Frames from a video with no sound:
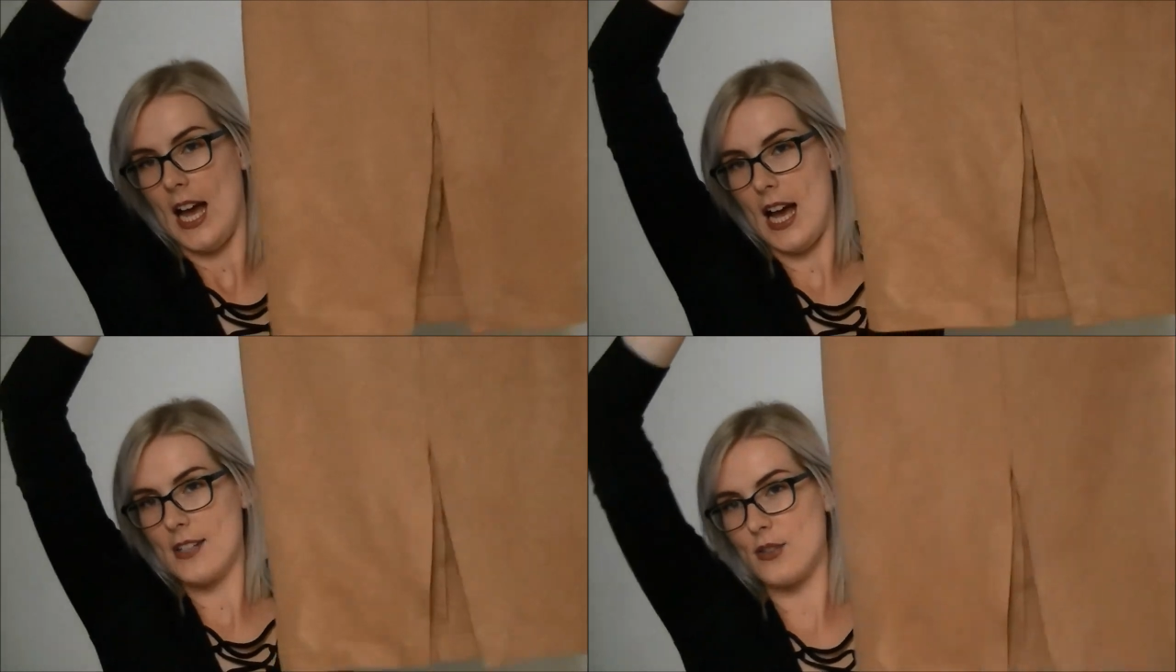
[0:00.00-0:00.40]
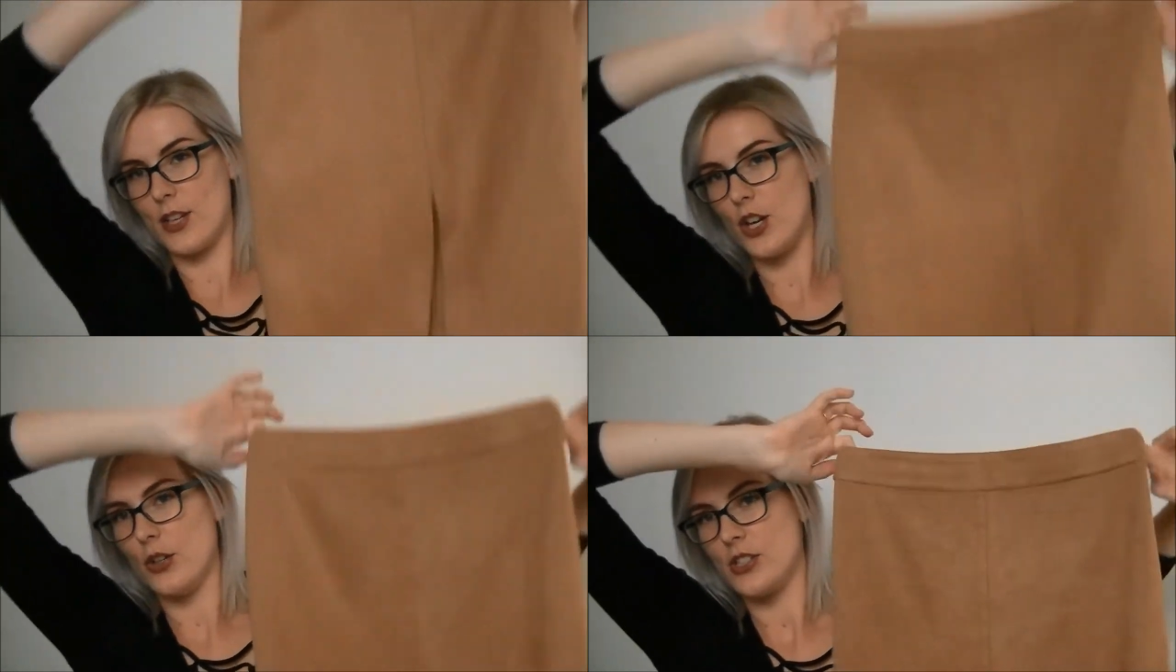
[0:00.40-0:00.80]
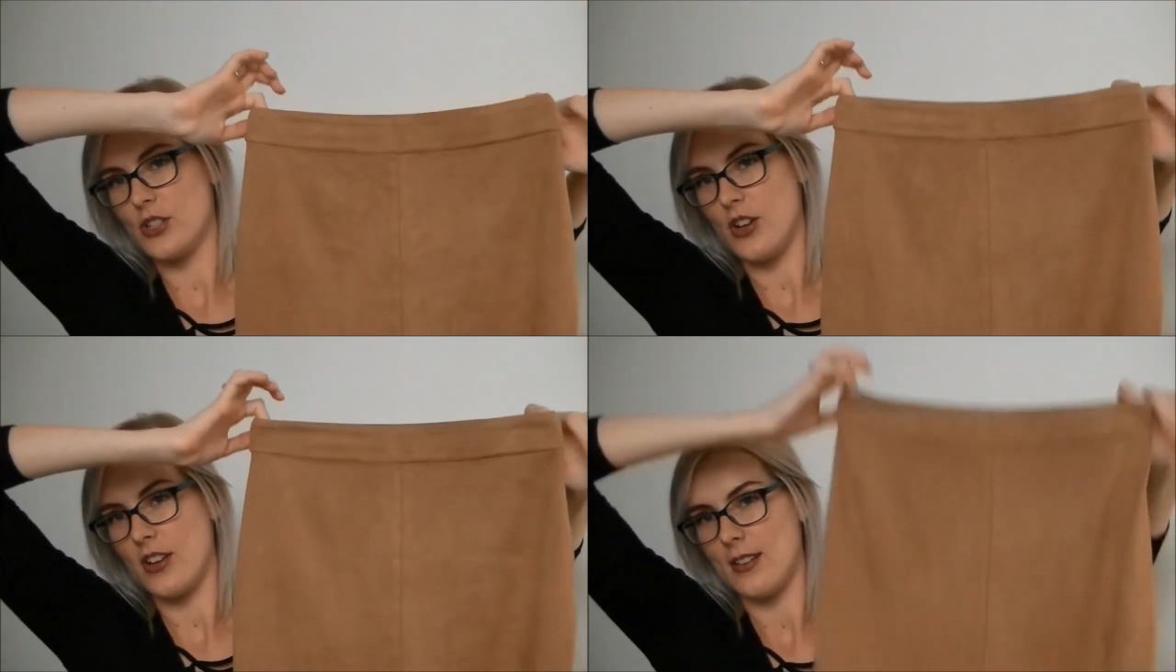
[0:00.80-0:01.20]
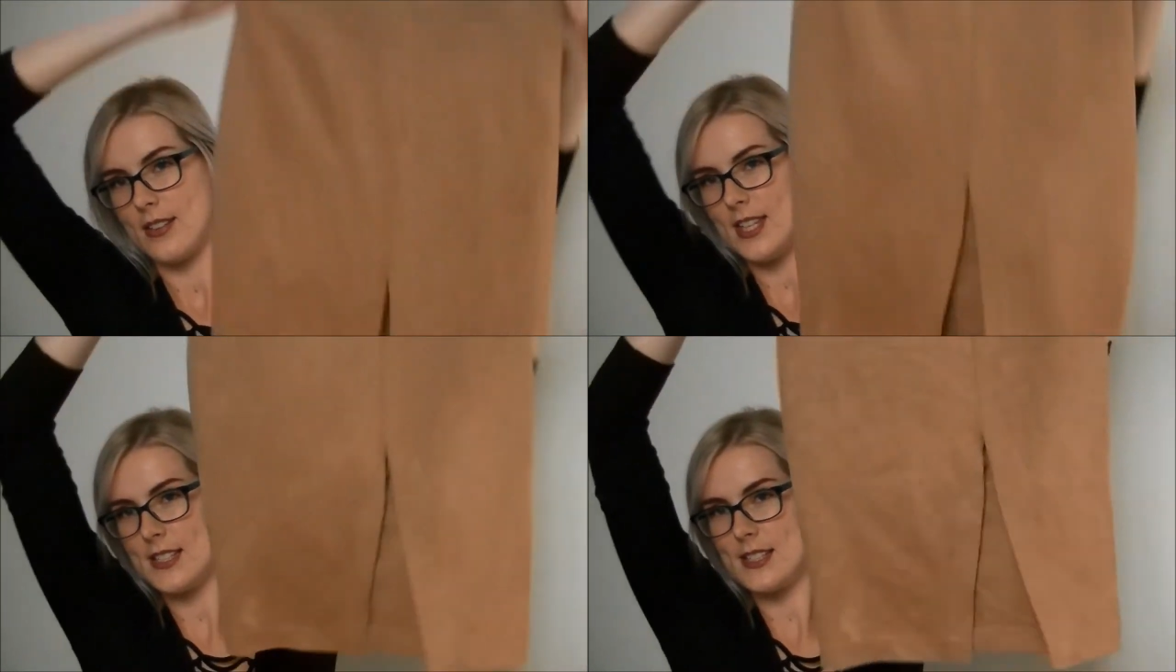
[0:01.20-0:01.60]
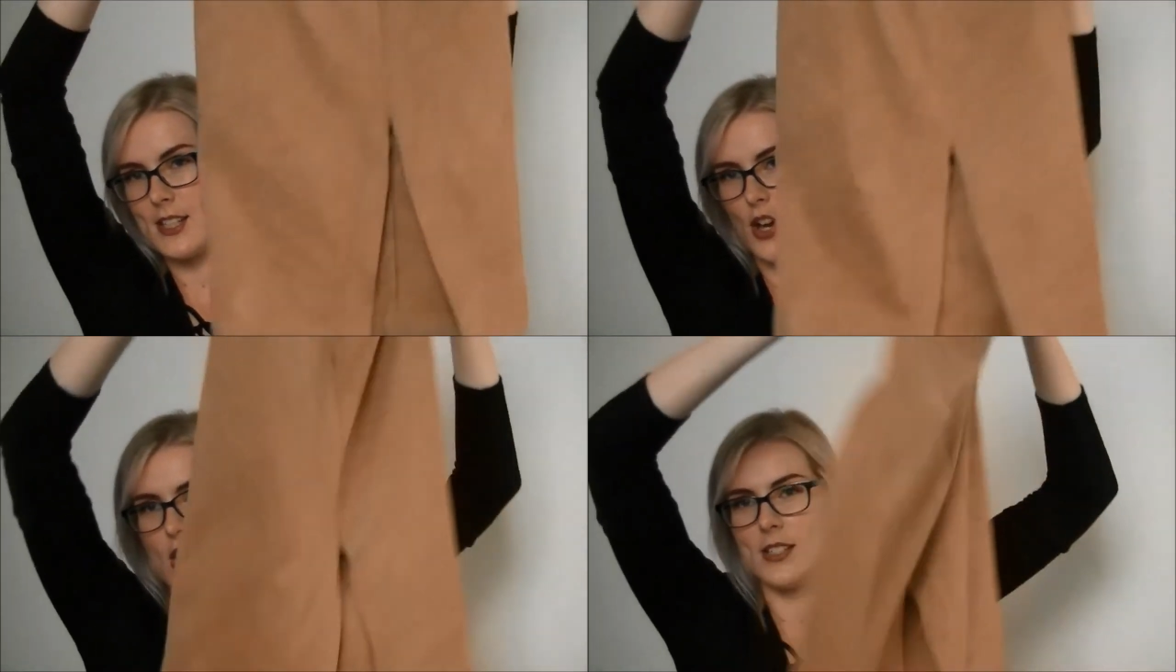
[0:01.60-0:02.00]
So I got this
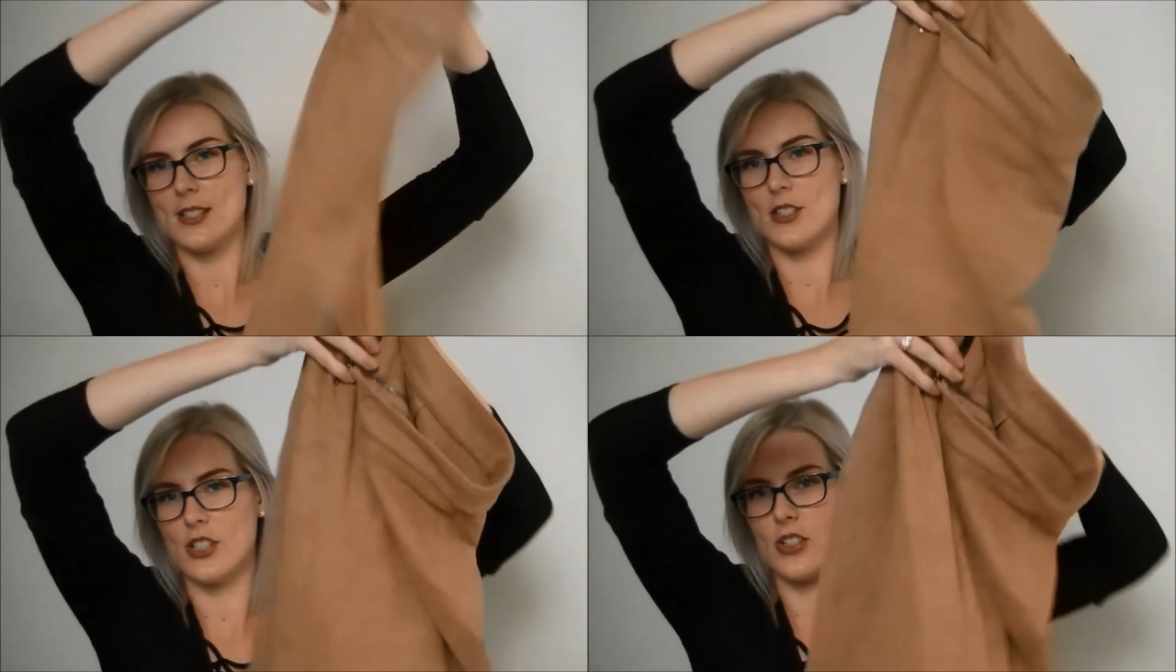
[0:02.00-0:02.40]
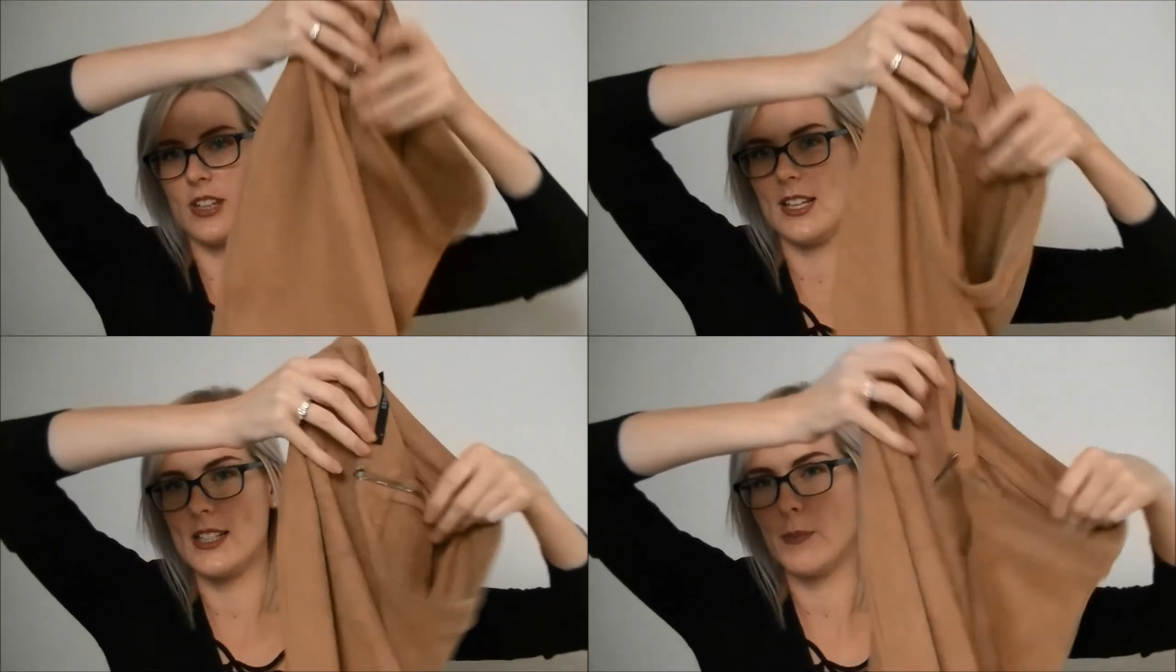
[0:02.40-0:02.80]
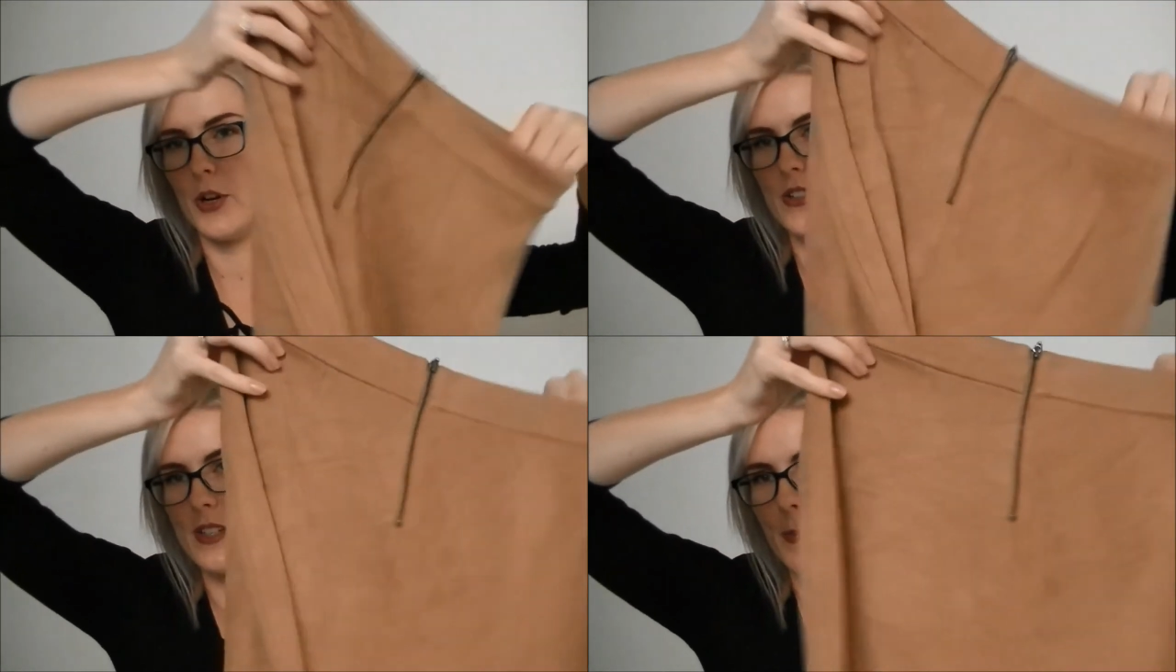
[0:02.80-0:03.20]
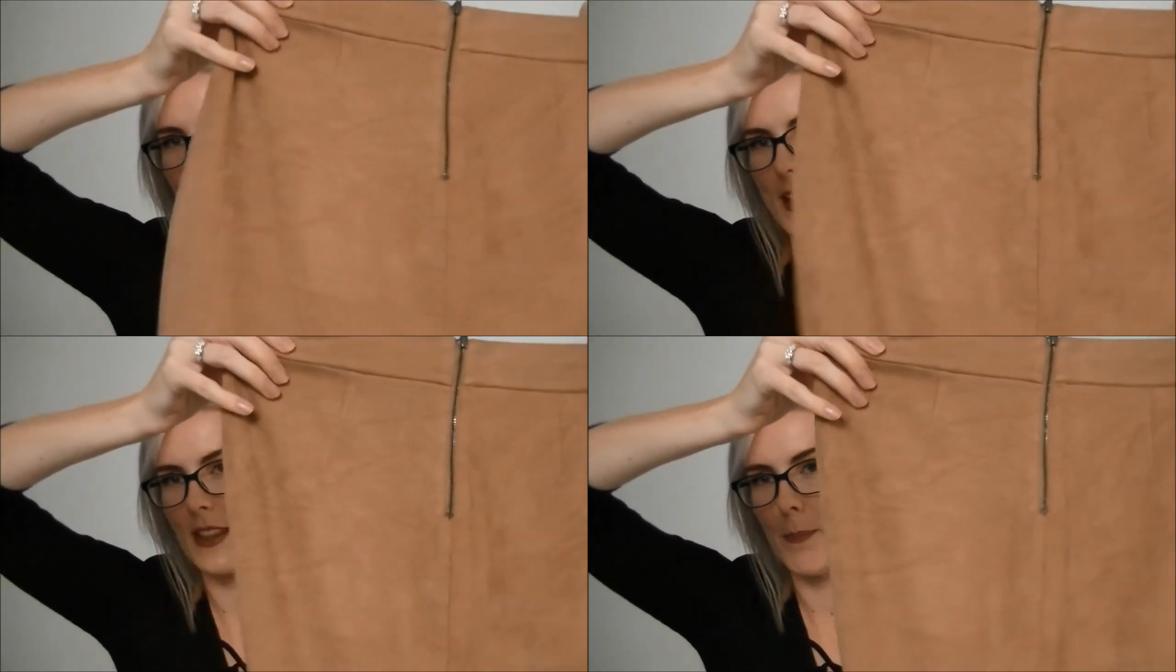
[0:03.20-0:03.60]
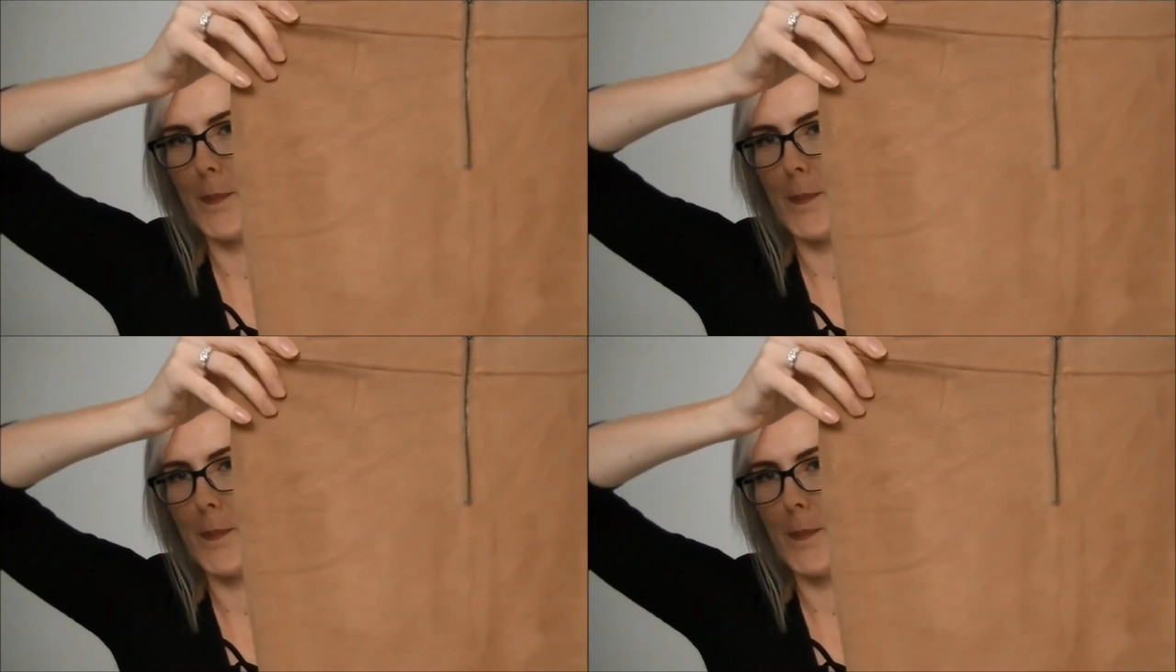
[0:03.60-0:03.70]
skirt. It's just got the exposed zipper at the